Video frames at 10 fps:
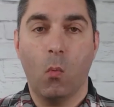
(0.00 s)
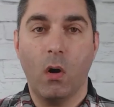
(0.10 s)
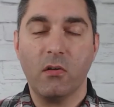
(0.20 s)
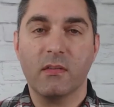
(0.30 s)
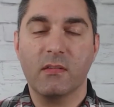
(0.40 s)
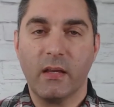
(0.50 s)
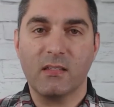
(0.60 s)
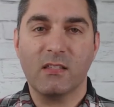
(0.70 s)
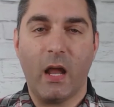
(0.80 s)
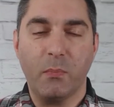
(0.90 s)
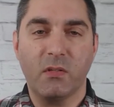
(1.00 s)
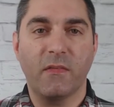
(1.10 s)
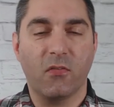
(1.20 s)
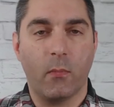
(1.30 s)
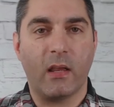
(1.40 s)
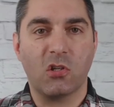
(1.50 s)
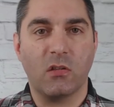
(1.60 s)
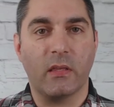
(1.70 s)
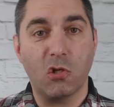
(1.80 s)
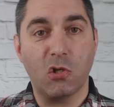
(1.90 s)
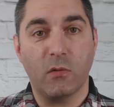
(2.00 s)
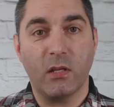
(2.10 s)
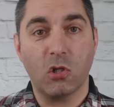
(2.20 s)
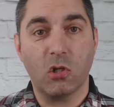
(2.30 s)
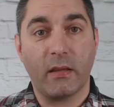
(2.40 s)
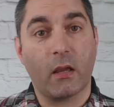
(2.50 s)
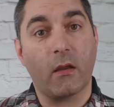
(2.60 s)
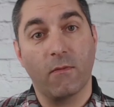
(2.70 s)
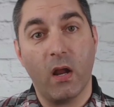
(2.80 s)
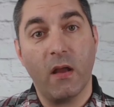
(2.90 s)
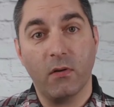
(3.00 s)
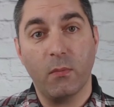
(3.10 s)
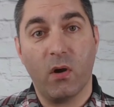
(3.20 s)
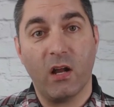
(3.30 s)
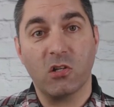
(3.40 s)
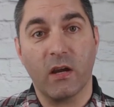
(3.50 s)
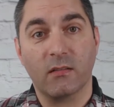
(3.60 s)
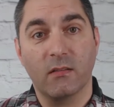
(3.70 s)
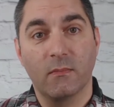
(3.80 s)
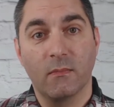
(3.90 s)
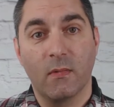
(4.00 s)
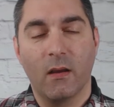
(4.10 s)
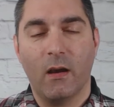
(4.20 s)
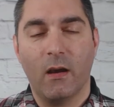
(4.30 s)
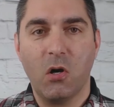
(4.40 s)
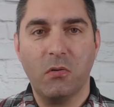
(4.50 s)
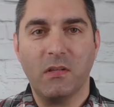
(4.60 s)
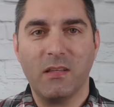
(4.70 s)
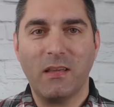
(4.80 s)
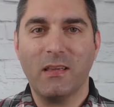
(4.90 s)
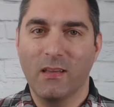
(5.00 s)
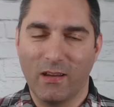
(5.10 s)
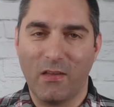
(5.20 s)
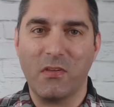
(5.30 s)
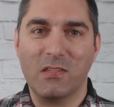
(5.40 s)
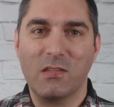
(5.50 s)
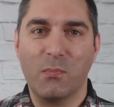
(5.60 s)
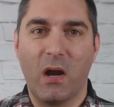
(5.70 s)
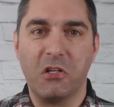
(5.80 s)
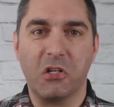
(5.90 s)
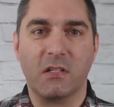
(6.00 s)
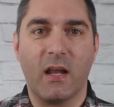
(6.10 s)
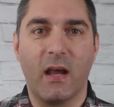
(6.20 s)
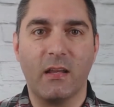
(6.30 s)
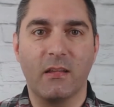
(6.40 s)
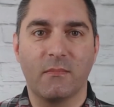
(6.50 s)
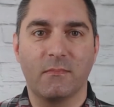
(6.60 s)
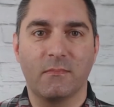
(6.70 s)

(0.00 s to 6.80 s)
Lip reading: What are the 6 types of information that you should be tracking for every project? I'm Tony Zink, and this is the Project Guide.